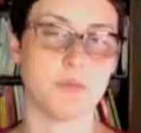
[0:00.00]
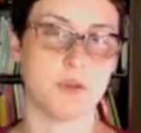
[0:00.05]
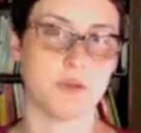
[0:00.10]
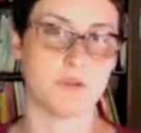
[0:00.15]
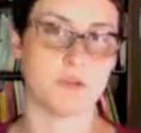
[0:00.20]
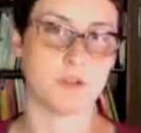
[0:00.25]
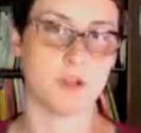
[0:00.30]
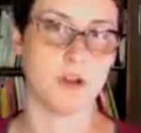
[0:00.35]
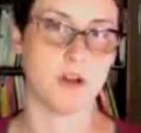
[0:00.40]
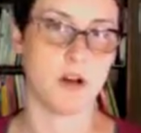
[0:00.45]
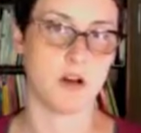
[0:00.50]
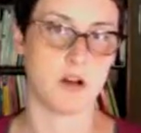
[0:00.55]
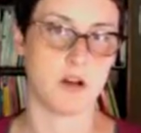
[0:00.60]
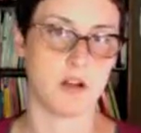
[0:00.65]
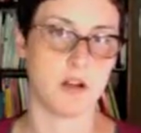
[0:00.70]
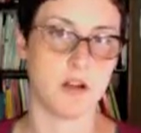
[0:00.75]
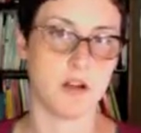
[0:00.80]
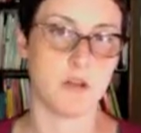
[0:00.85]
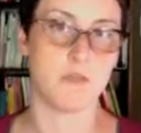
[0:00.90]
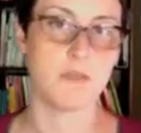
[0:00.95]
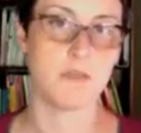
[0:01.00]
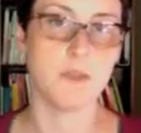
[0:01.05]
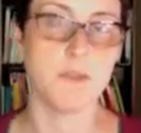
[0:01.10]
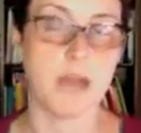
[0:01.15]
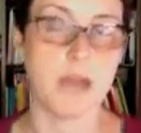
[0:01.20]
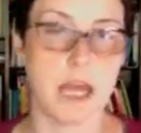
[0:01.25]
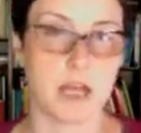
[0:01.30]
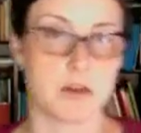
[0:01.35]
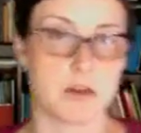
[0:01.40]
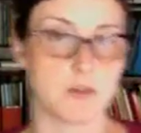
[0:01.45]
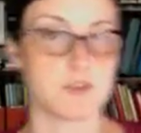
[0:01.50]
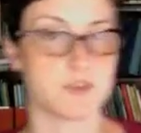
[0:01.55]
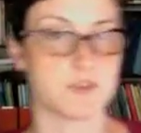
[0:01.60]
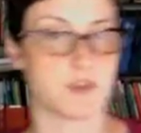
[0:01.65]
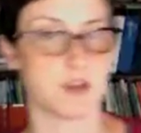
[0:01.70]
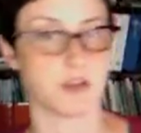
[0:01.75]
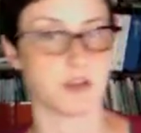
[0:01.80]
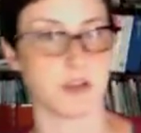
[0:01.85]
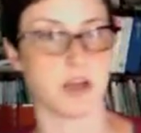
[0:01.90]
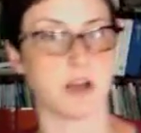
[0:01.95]
posted all of the patterns
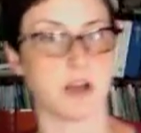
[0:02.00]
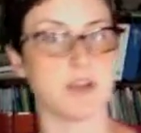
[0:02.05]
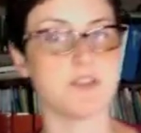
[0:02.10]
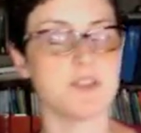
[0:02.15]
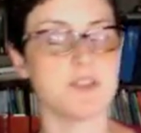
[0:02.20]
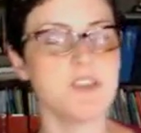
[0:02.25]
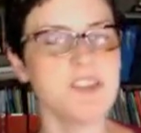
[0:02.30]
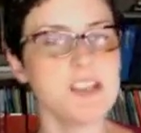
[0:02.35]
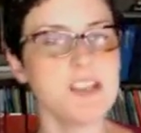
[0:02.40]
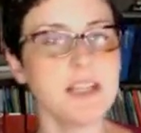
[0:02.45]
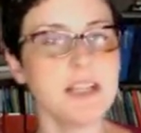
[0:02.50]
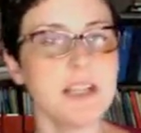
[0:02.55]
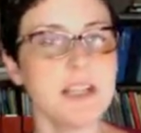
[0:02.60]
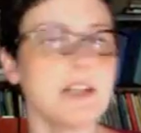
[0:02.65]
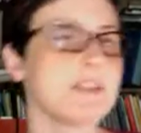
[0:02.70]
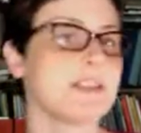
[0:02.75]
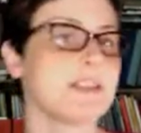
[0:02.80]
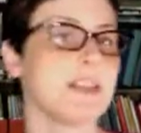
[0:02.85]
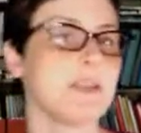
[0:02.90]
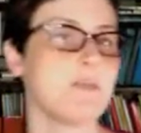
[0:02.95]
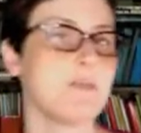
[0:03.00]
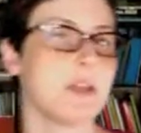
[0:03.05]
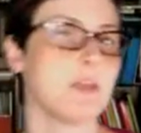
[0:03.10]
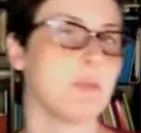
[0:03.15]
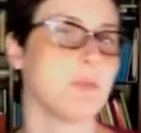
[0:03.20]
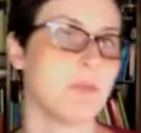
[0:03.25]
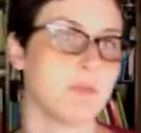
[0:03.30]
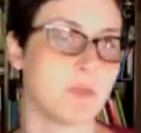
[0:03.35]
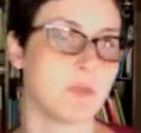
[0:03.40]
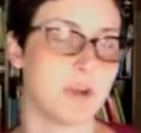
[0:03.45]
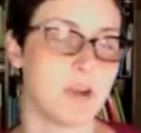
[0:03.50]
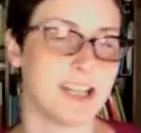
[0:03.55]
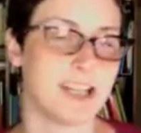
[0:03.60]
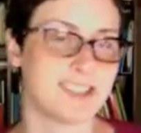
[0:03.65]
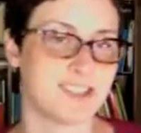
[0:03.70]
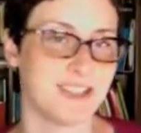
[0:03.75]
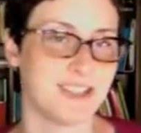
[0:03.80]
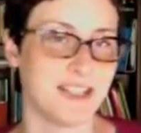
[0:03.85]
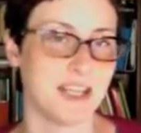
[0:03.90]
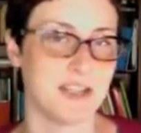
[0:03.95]
on there, so you can get a sneak peek before you
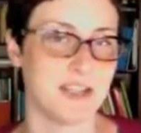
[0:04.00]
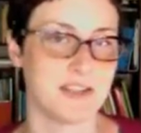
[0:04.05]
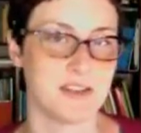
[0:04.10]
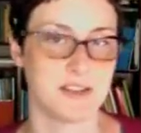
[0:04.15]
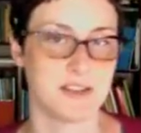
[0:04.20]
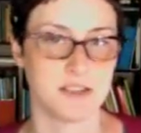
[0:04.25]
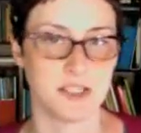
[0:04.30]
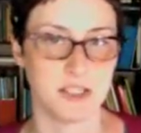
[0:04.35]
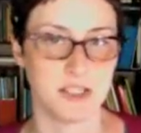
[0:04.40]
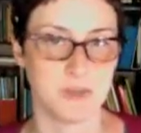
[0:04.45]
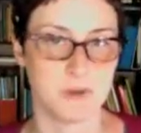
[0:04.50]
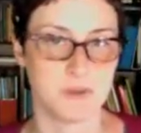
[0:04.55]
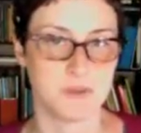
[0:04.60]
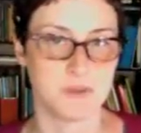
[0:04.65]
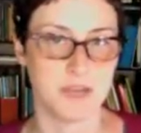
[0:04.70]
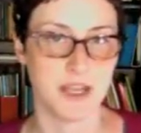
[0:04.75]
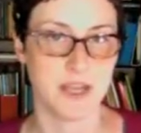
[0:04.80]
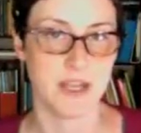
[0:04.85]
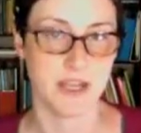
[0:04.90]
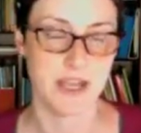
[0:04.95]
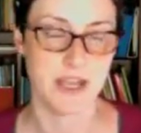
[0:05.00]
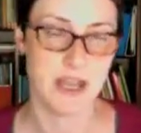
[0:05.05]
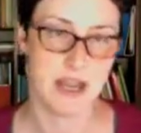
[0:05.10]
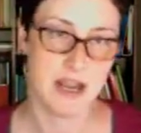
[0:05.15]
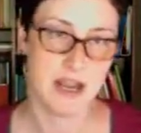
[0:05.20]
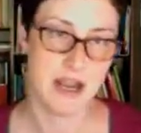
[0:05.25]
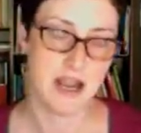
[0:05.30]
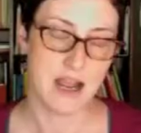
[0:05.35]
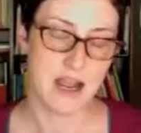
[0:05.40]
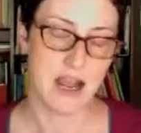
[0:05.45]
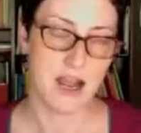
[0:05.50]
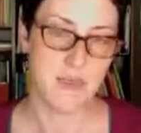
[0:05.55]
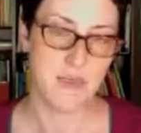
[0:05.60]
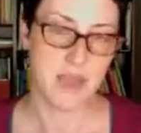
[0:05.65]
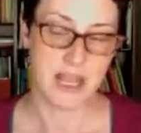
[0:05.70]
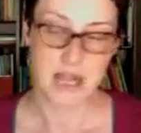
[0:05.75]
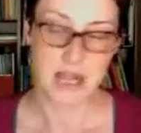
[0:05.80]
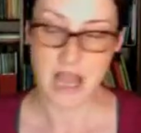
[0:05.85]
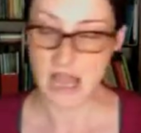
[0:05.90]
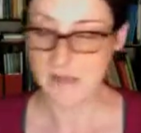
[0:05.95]
actually get to the Knitty website.
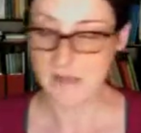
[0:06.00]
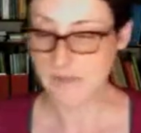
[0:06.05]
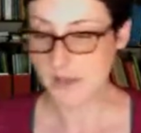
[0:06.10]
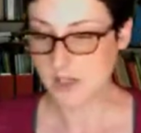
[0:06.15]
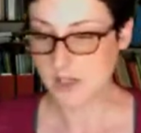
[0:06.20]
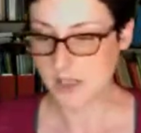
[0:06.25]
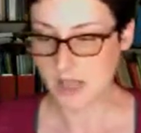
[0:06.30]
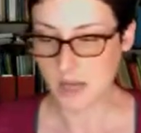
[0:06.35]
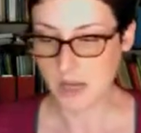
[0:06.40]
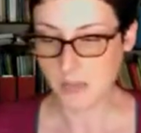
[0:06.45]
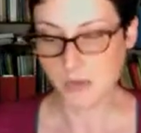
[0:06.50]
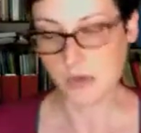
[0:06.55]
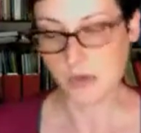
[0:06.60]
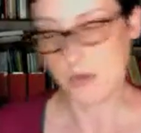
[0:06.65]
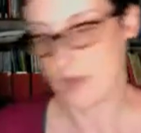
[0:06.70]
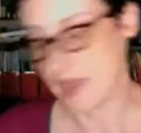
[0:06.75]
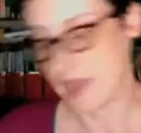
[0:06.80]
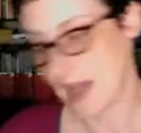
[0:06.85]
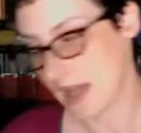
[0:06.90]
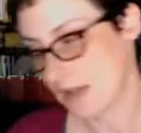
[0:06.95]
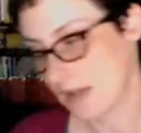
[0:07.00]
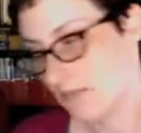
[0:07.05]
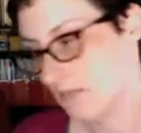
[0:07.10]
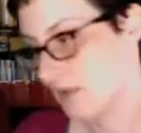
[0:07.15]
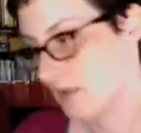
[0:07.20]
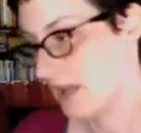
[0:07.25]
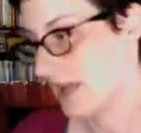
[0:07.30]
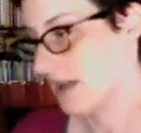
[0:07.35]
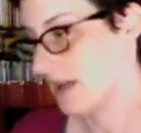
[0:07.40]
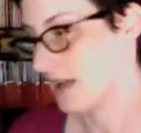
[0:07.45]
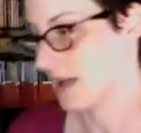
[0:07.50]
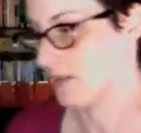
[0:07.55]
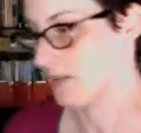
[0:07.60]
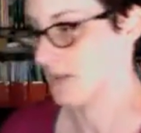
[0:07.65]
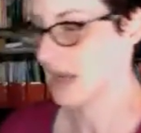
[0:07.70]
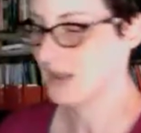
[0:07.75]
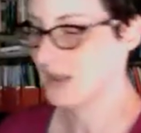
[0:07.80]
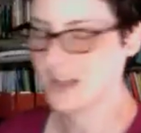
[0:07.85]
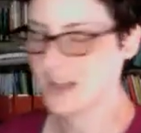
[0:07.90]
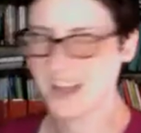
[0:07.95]
And I found a couple that God,
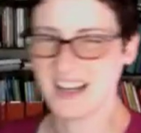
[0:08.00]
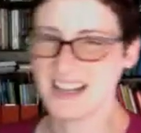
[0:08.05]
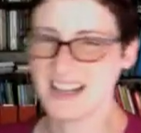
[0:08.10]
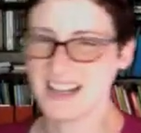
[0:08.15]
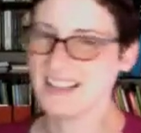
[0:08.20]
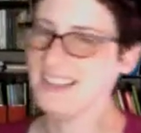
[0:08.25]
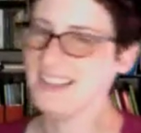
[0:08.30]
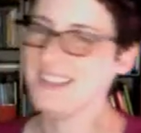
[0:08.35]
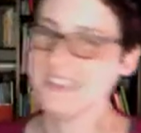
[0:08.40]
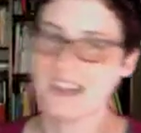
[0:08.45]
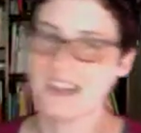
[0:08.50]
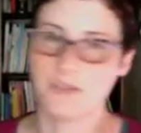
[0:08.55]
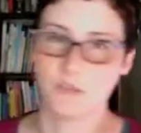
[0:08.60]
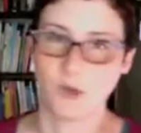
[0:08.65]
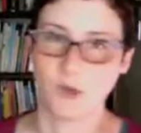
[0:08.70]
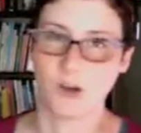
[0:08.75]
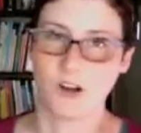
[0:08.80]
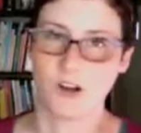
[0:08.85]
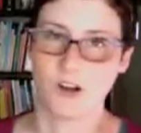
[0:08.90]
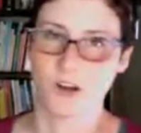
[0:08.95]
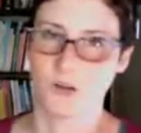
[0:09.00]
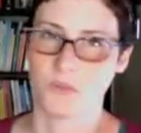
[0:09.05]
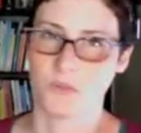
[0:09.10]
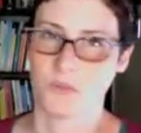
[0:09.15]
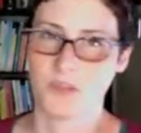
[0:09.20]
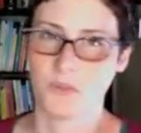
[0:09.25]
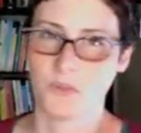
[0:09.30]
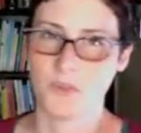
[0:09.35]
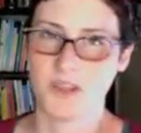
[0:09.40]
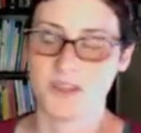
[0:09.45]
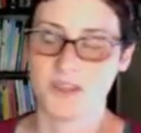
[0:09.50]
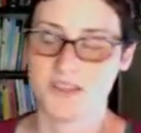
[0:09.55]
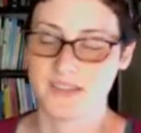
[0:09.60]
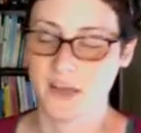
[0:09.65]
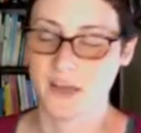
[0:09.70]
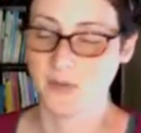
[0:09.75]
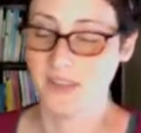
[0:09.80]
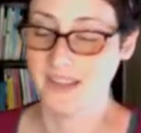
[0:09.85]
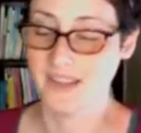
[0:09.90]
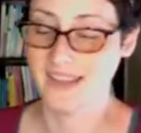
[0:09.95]
I need to have more arms, because
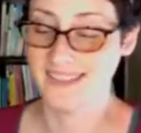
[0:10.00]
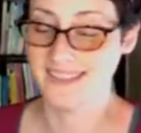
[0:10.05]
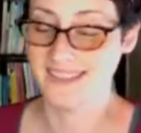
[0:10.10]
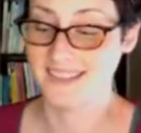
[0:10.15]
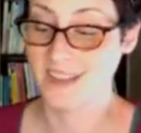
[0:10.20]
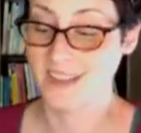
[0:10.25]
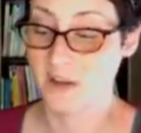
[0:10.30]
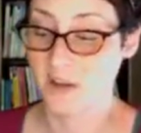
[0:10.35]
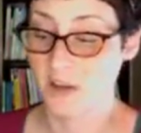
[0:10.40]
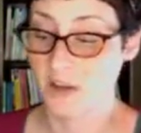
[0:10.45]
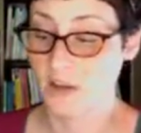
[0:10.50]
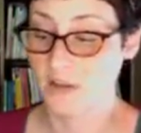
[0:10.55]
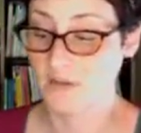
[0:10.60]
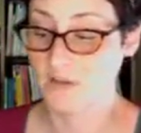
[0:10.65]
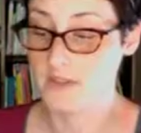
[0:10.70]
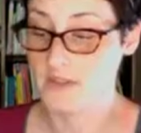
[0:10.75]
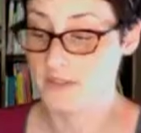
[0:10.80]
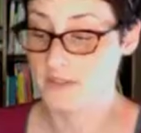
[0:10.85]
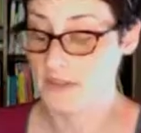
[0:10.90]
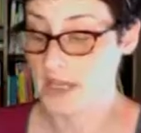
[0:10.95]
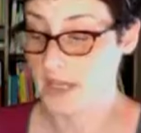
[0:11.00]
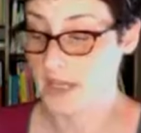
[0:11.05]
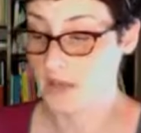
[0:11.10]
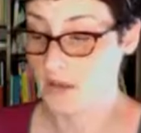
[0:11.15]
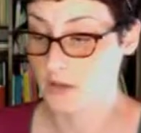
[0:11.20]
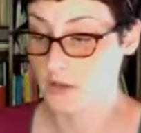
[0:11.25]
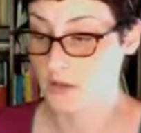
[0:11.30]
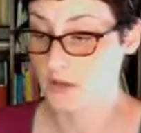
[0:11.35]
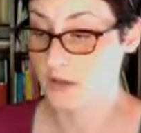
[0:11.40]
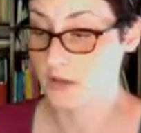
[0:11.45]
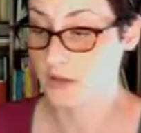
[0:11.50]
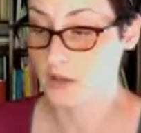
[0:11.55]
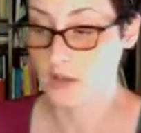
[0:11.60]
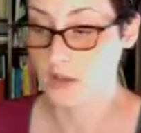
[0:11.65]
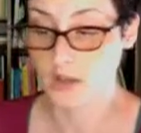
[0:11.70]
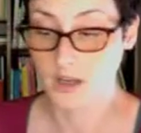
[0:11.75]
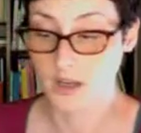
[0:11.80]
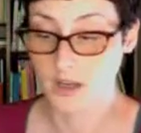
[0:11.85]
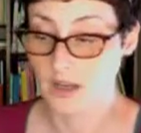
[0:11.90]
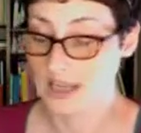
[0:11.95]
I would like to knit all of these patterns,
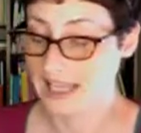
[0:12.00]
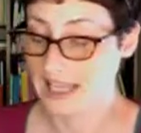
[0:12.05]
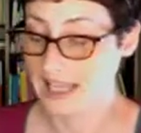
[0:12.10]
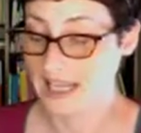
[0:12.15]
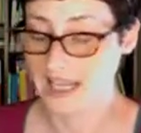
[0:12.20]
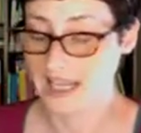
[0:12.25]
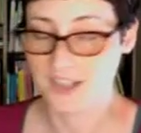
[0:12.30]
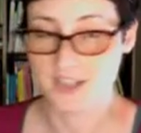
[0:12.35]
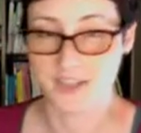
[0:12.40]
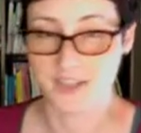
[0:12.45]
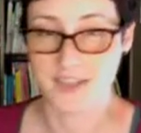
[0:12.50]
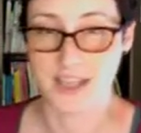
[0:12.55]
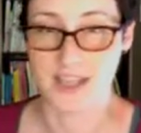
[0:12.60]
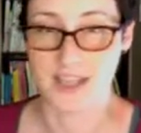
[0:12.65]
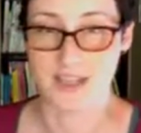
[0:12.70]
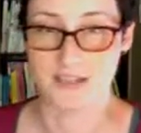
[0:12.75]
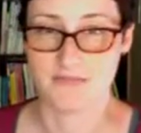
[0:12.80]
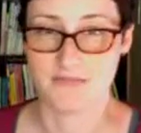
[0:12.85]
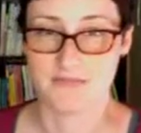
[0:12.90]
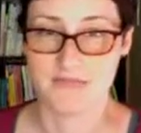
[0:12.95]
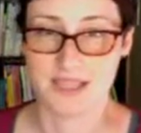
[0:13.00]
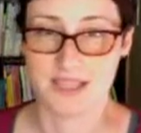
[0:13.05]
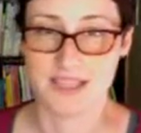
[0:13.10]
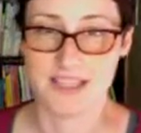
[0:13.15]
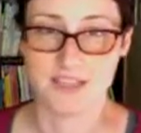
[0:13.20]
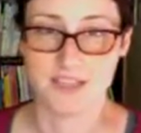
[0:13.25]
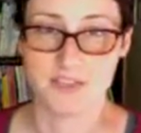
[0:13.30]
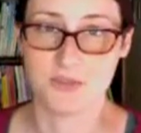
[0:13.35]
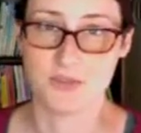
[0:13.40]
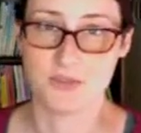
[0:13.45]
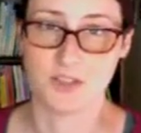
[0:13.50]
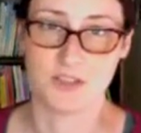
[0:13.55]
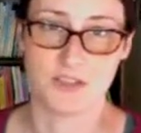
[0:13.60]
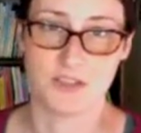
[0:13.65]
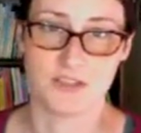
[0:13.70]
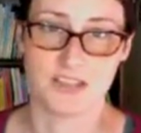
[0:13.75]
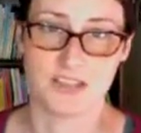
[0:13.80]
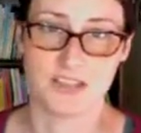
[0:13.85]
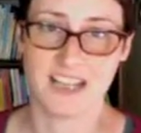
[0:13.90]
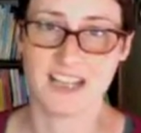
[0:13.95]
and I just can't. I can't do it
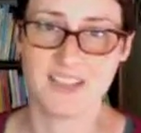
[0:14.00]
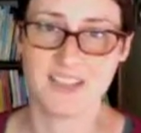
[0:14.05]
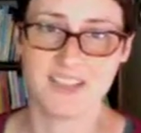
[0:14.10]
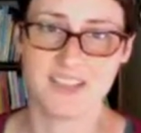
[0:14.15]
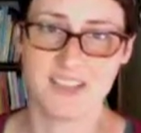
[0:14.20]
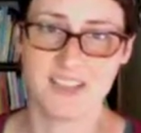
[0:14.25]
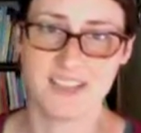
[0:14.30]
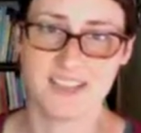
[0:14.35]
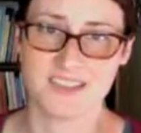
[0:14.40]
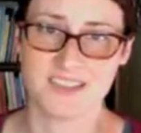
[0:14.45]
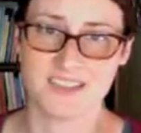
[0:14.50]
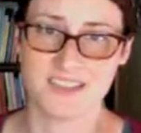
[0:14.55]
all. I got 2 kids.